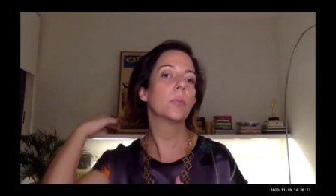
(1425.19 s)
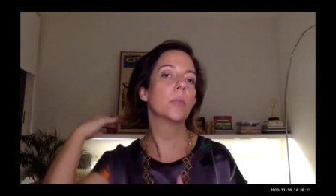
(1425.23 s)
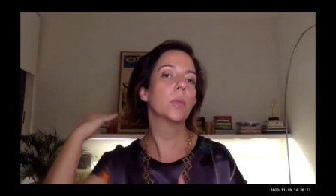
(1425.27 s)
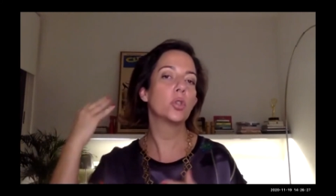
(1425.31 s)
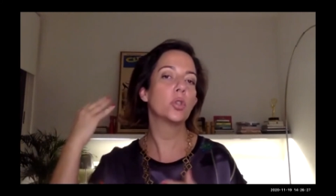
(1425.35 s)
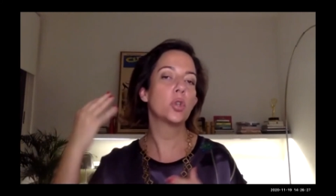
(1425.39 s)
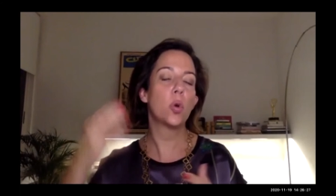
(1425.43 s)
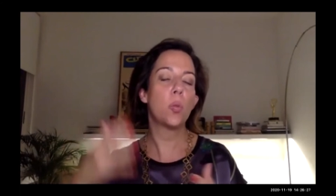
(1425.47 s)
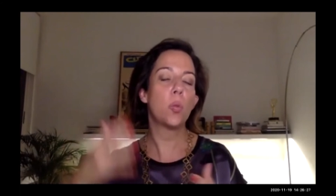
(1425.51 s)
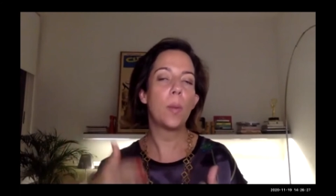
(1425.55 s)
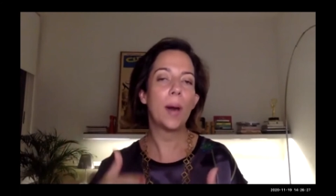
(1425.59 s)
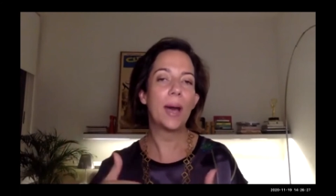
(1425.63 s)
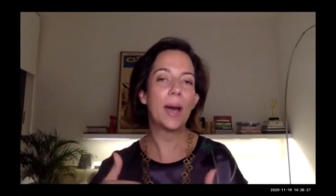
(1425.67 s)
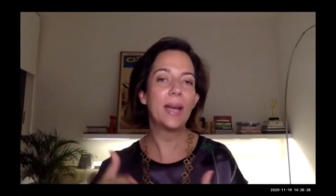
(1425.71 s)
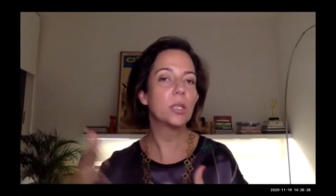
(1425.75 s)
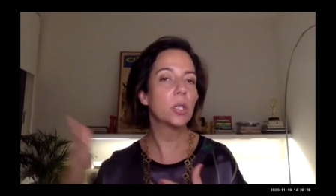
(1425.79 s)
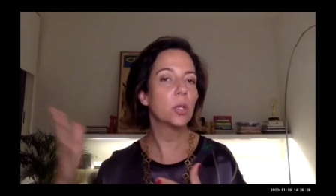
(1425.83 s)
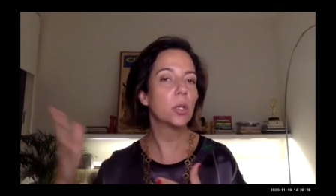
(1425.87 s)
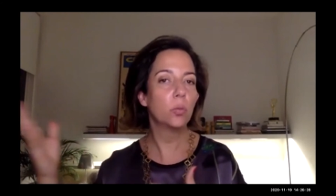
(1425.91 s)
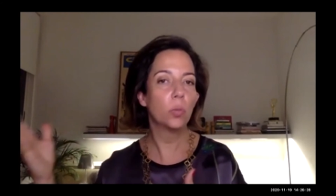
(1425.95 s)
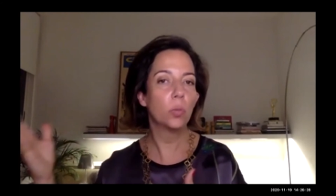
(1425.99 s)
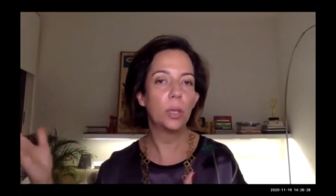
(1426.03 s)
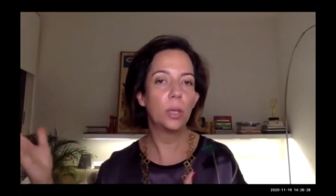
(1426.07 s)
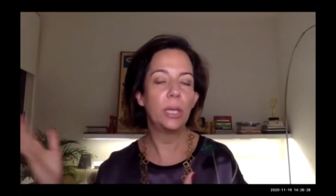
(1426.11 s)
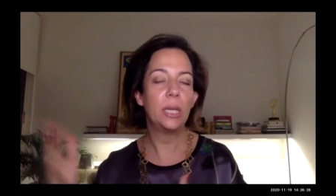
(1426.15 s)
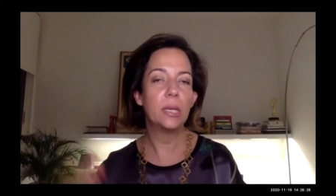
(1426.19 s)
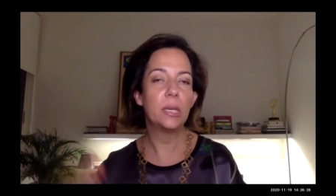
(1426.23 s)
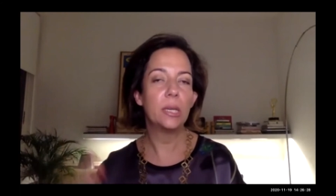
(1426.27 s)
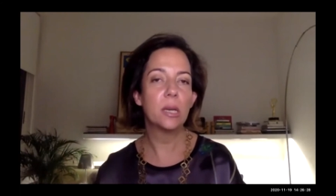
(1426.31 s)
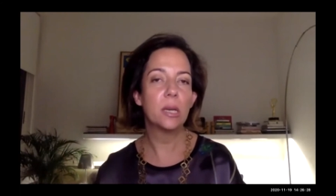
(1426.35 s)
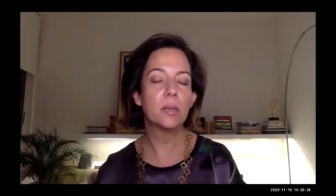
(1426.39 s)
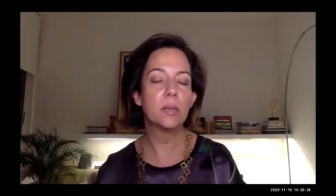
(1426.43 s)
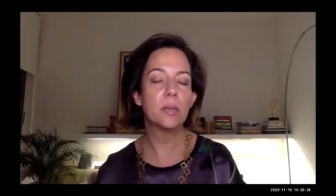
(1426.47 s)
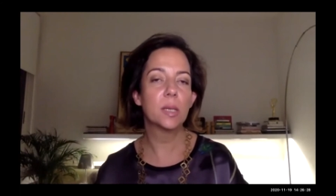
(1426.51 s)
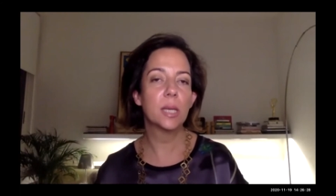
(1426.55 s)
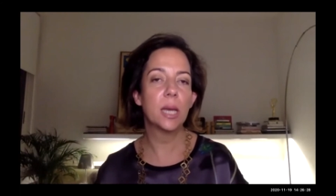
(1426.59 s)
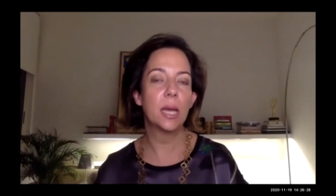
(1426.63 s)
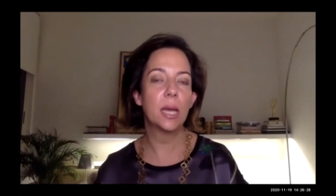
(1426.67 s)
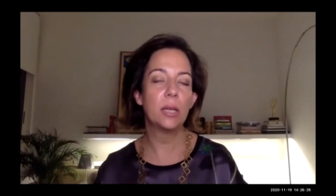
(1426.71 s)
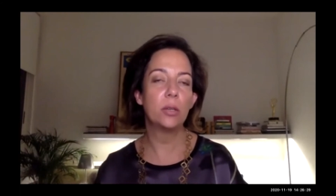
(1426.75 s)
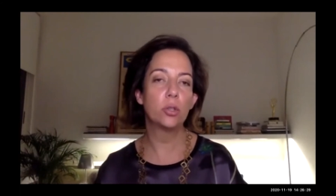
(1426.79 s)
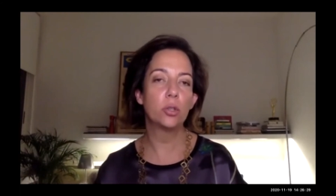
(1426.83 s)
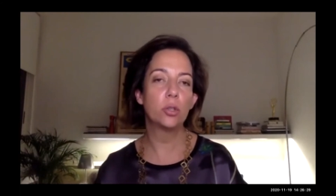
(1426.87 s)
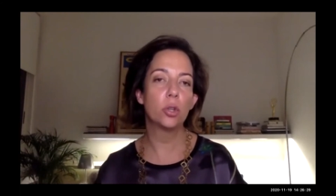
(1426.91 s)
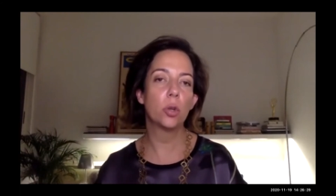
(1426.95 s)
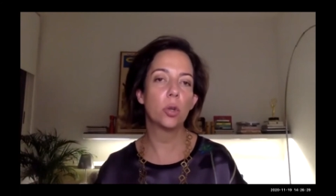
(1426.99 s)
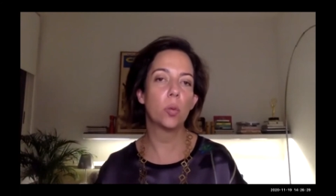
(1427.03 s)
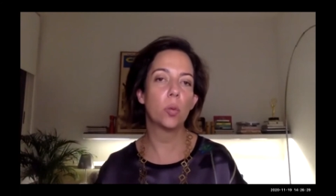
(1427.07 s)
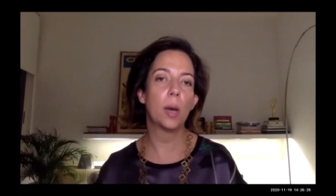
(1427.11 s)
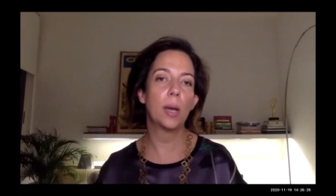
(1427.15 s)
Joe Biden when he does get
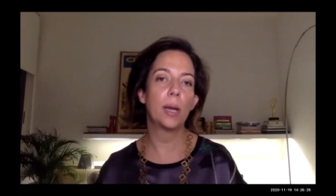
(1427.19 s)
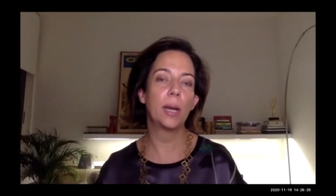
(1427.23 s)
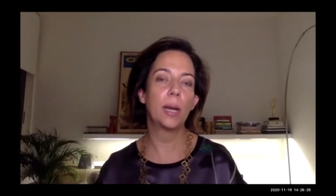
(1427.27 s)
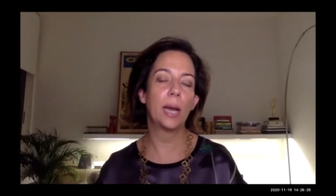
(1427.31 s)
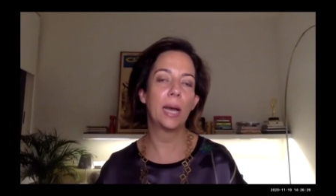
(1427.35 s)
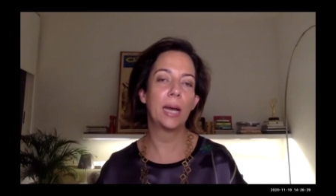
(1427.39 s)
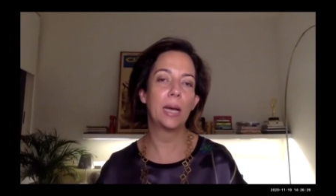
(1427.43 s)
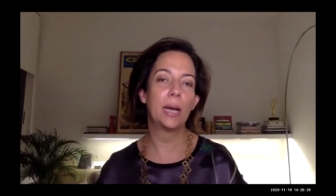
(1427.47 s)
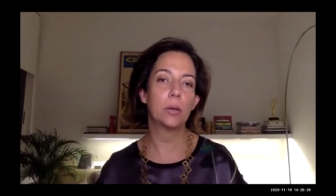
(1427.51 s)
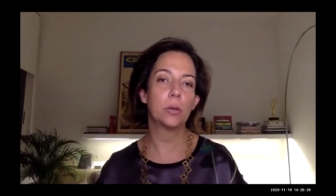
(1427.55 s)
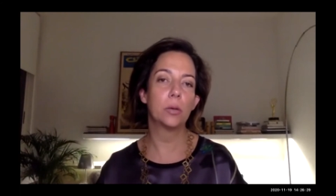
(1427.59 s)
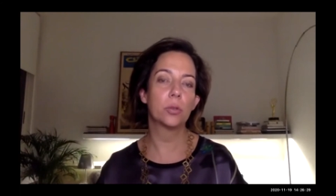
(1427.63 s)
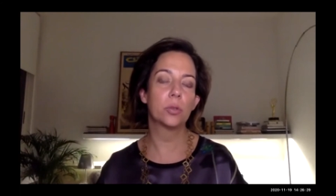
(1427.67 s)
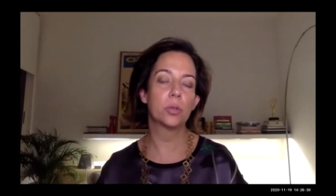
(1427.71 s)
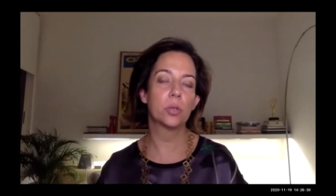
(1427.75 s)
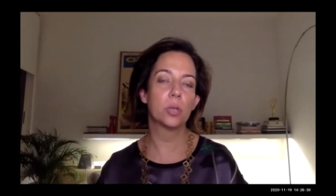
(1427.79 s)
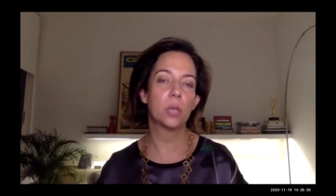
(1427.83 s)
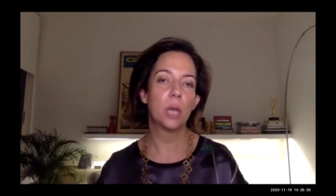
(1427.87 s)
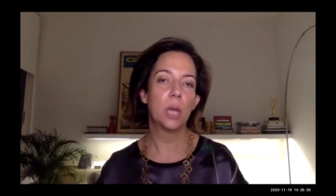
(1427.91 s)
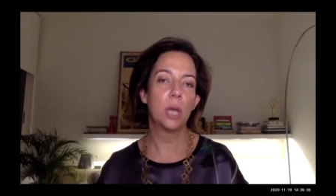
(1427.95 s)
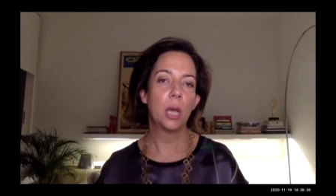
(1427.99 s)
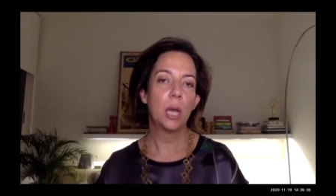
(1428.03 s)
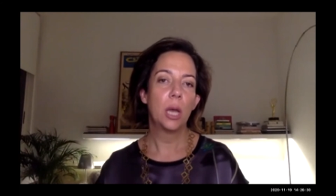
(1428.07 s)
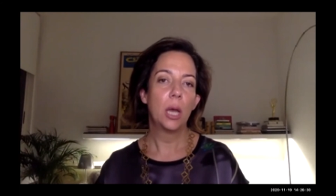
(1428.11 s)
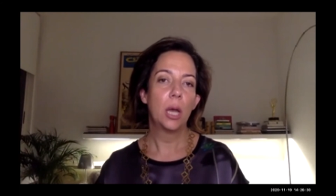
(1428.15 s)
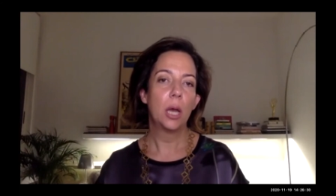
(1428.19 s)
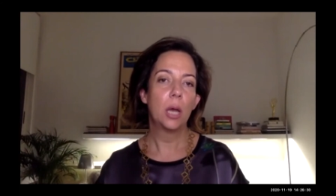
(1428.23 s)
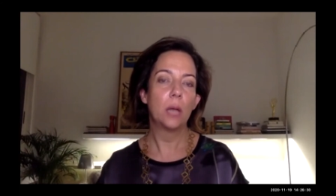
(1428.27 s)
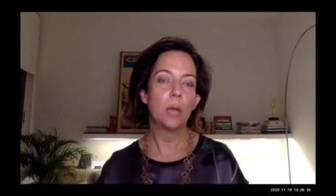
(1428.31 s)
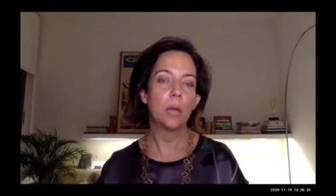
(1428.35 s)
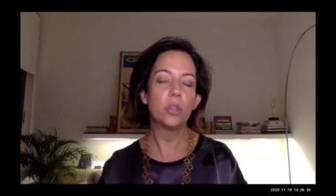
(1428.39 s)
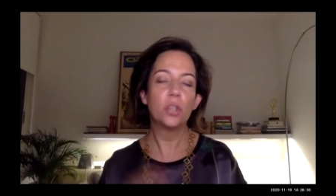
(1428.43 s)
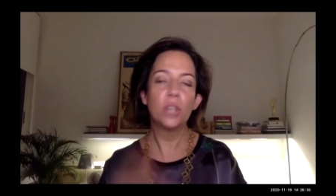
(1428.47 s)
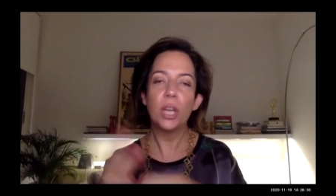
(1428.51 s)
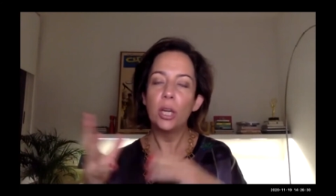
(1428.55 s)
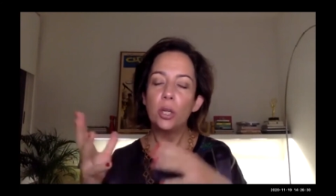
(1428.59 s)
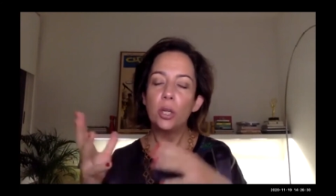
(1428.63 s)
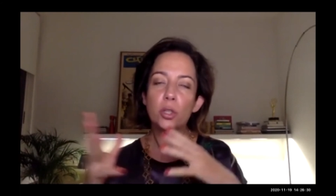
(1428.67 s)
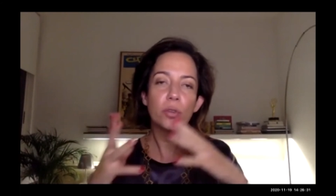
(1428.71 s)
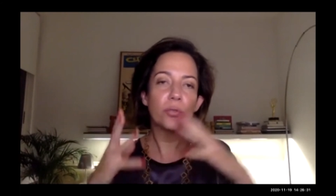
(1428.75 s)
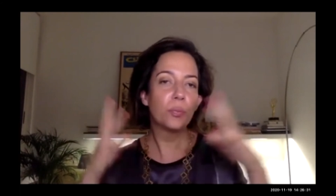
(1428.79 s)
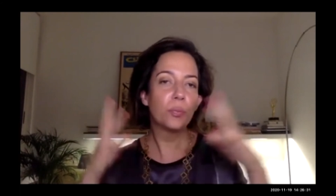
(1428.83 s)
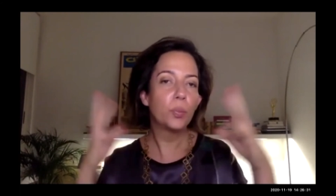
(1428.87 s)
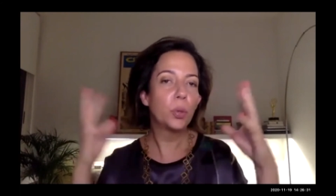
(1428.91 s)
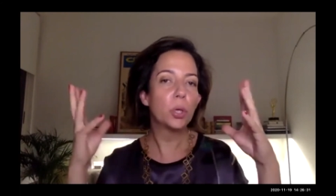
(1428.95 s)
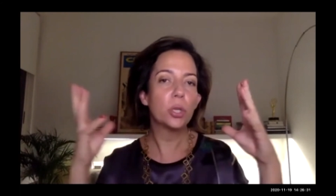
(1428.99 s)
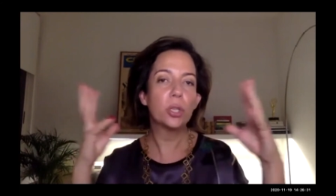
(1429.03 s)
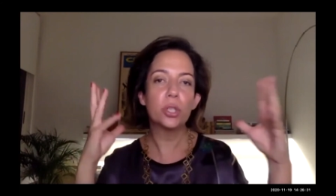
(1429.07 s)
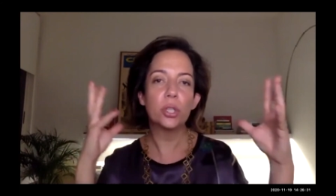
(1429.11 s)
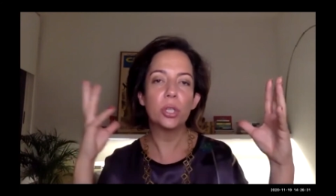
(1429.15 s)
into the White House, change of
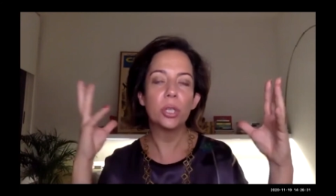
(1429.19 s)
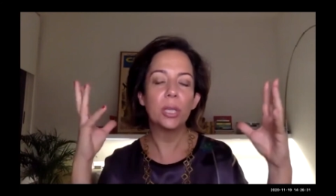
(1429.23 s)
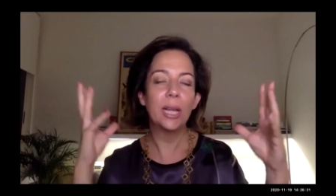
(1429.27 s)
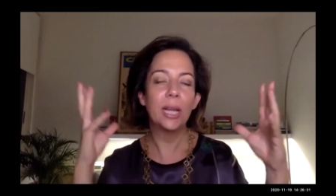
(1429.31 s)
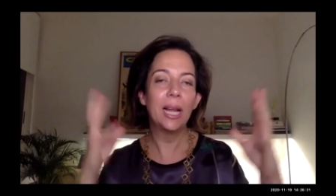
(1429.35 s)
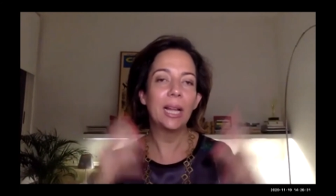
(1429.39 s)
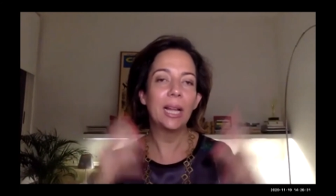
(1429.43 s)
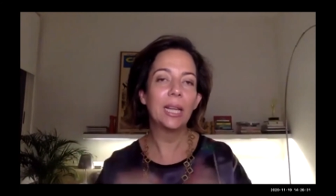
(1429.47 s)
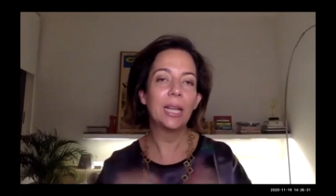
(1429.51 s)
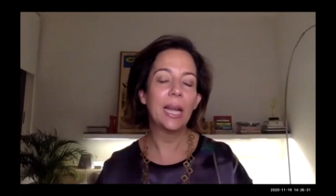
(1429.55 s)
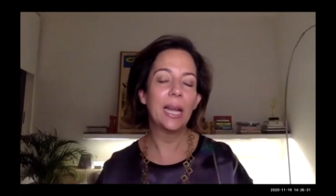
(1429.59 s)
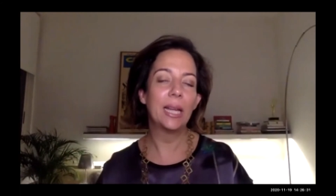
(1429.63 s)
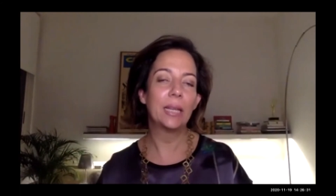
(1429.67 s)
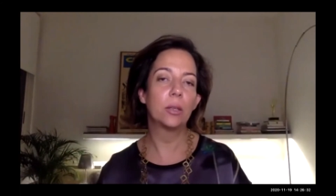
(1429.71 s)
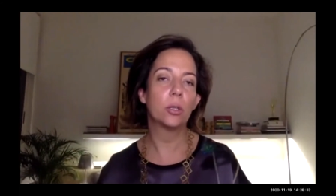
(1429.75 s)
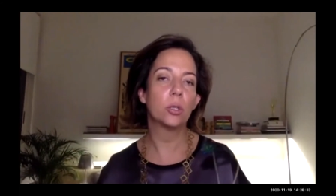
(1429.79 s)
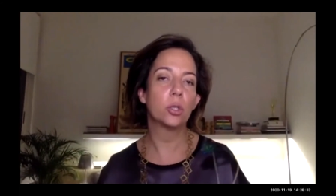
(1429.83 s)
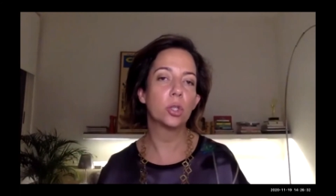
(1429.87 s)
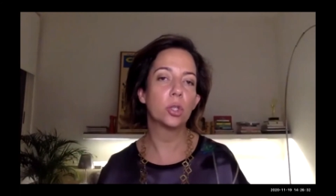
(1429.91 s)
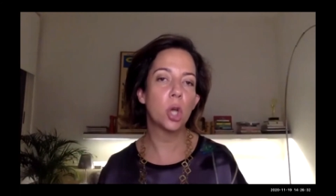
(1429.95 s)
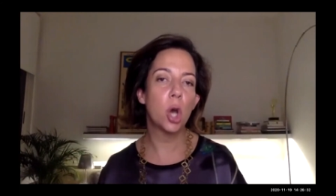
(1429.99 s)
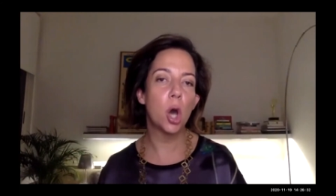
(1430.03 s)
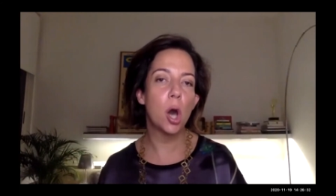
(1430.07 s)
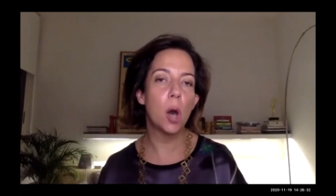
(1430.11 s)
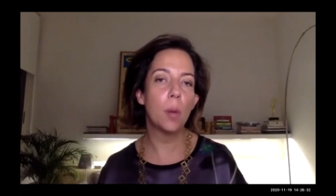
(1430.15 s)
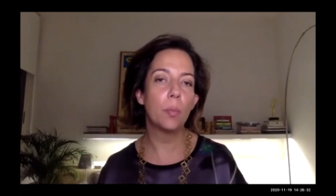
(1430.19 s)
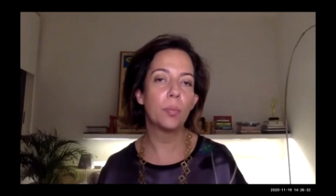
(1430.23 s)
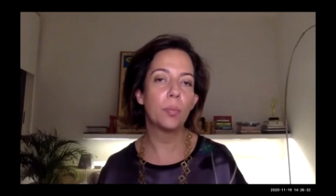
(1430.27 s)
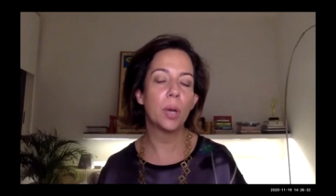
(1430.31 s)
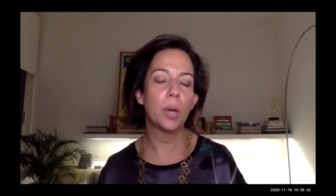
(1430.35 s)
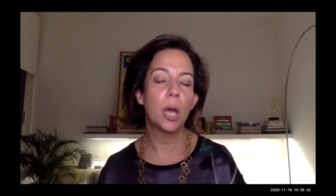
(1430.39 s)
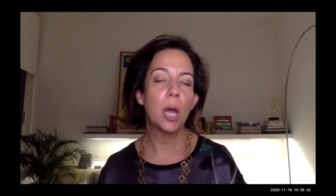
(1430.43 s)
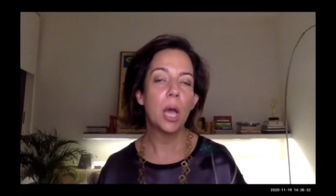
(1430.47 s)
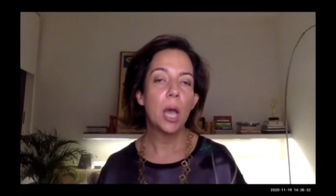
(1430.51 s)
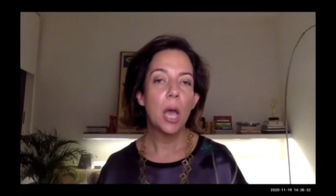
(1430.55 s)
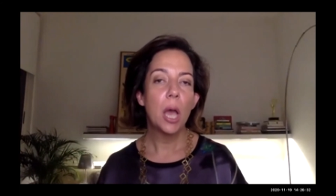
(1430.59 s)
personnel at the top.